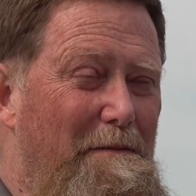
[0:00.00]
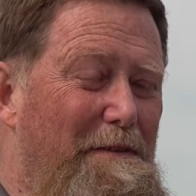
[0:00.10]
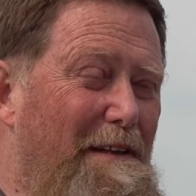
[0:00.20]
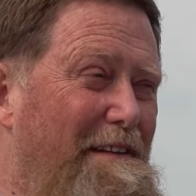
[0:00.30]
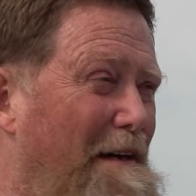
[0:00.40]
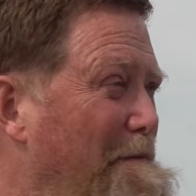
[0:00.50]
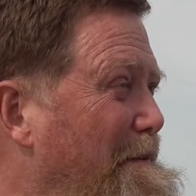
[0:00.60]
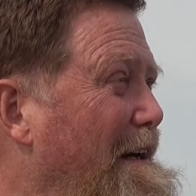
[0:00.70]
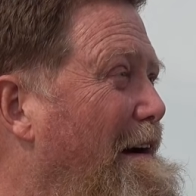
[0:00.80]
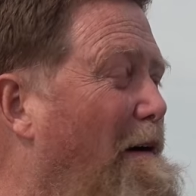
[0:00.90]

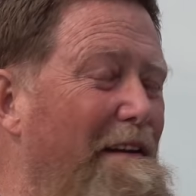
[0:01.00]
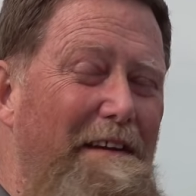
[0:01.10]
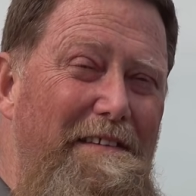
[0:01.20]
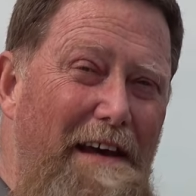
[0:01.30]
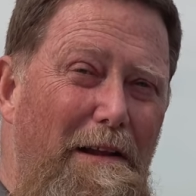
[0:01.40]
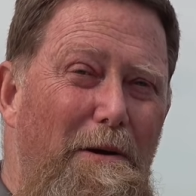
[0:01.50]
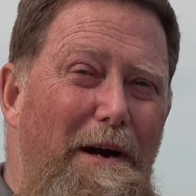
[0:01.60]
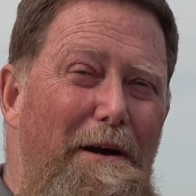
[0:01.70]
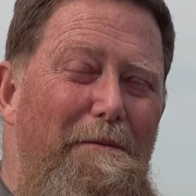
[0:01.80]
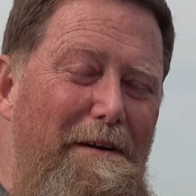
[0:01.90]
Philadelphia, on the
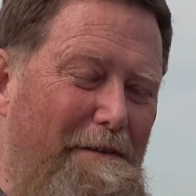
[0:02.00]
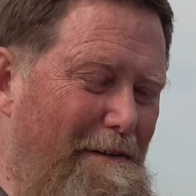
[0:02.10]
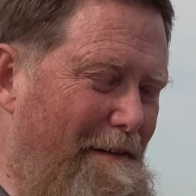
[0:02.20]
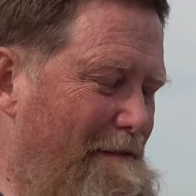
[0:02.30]
Delaware River.